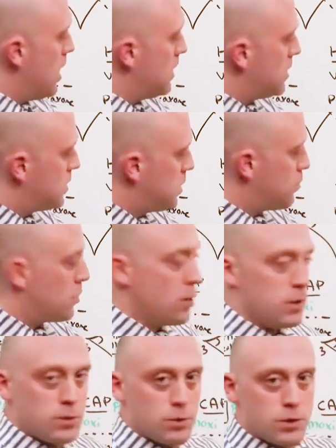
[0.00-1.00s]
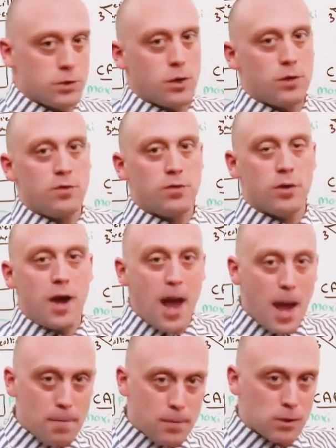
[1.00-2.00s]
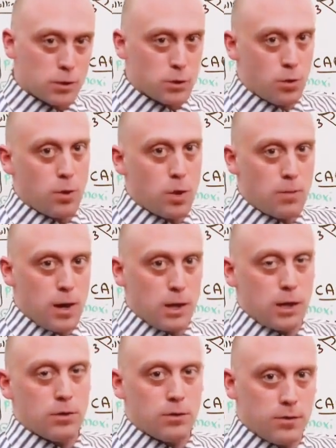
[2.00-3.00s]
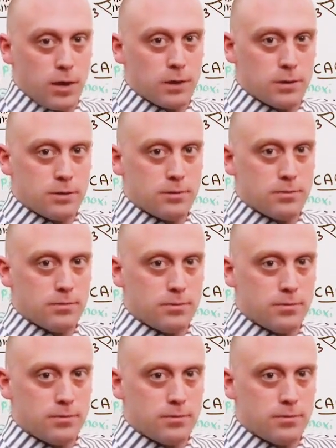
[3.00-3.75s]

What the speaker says: and Cipro is reserved for ambulatory pyelonephritis.